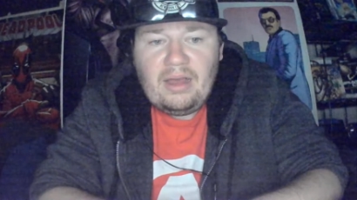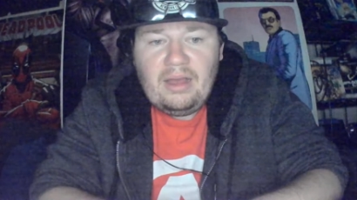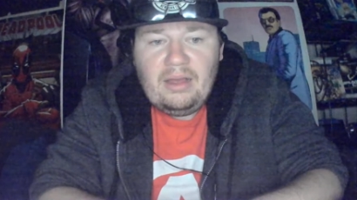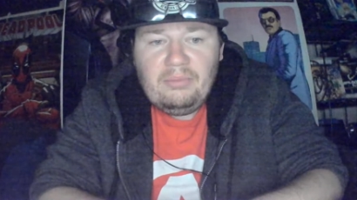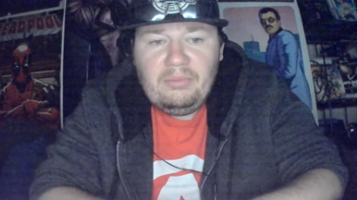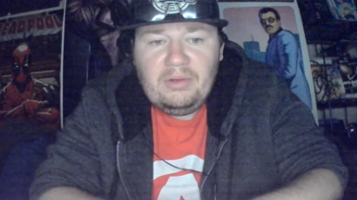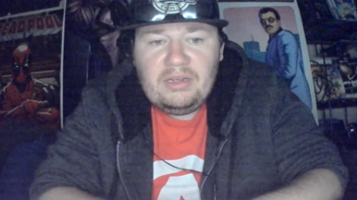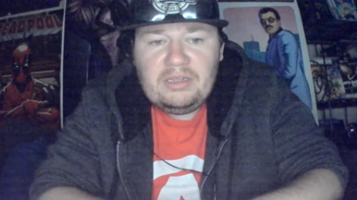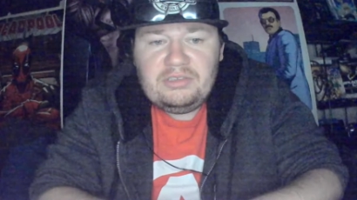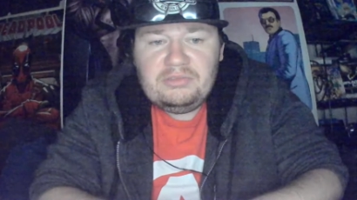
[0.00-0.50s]
I
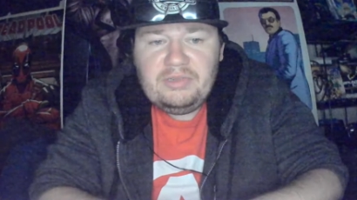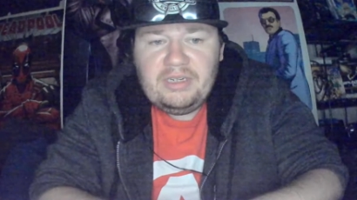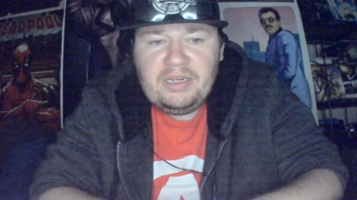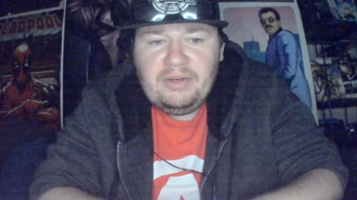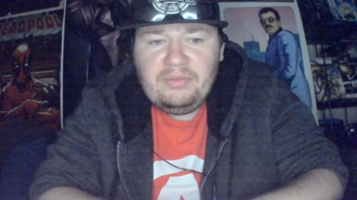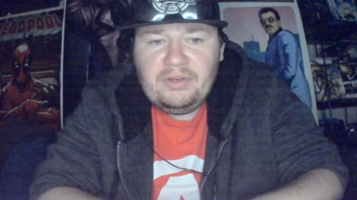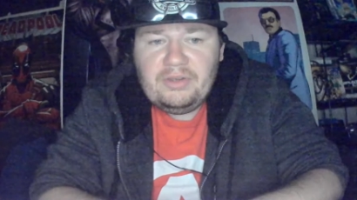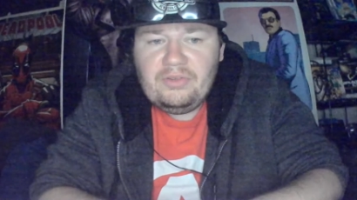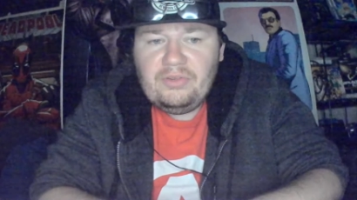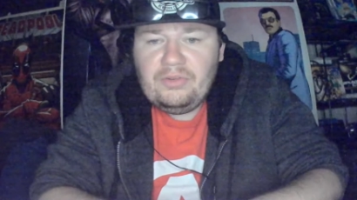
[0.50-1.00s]
would actually
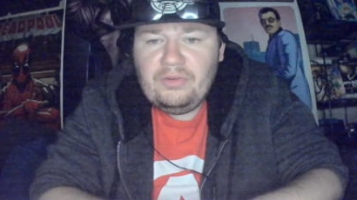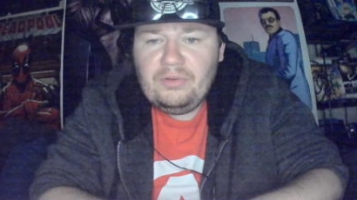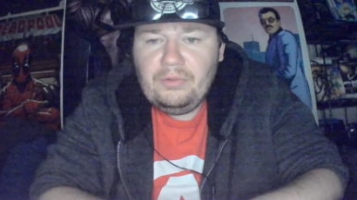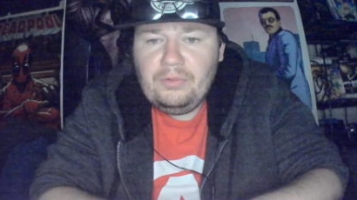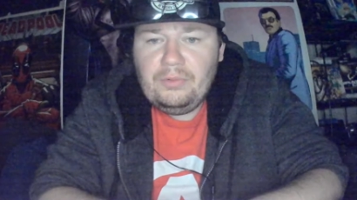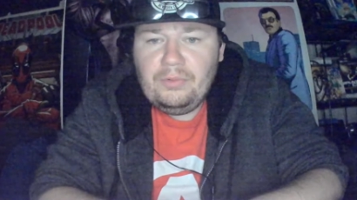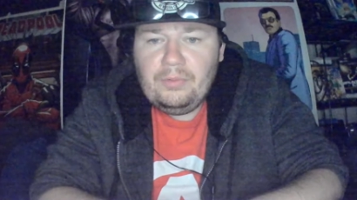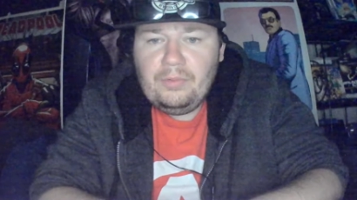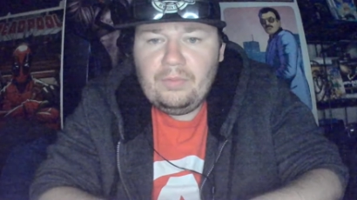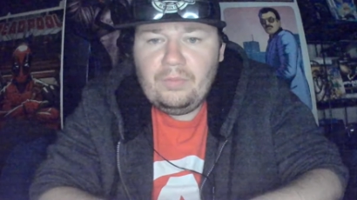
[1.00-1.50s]
give it
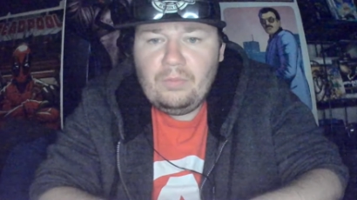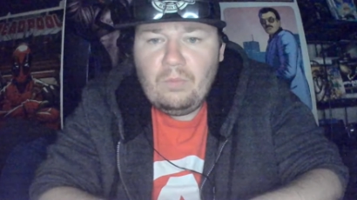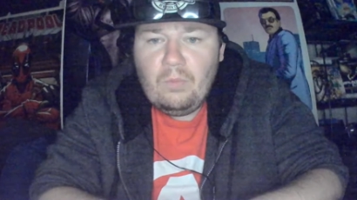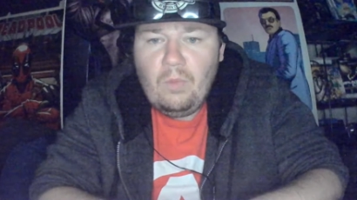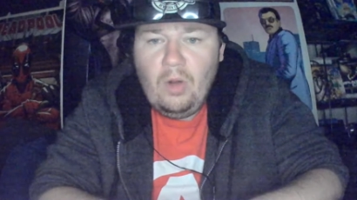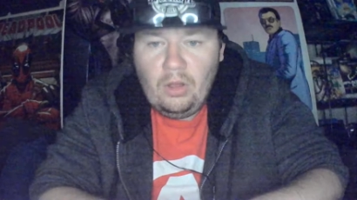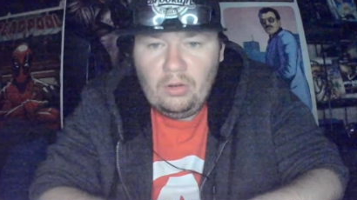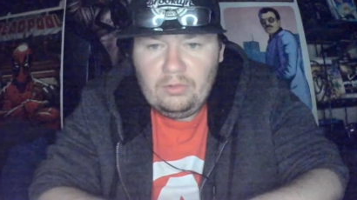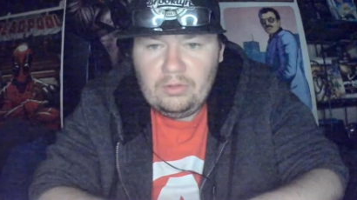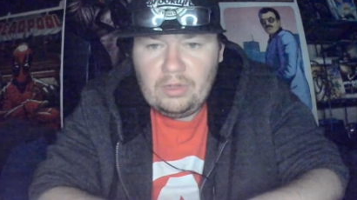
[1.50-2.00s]
to
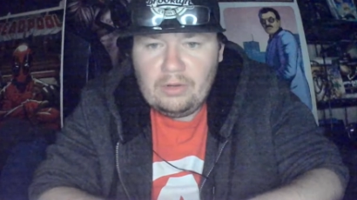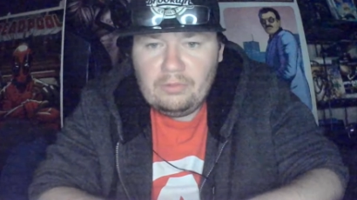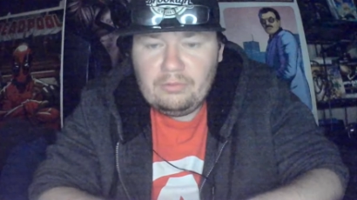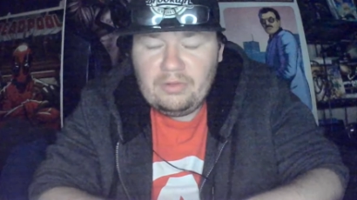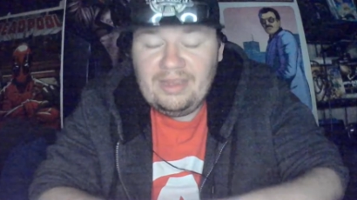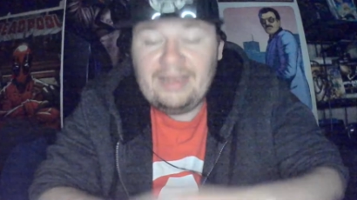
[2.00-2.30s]
Warlord,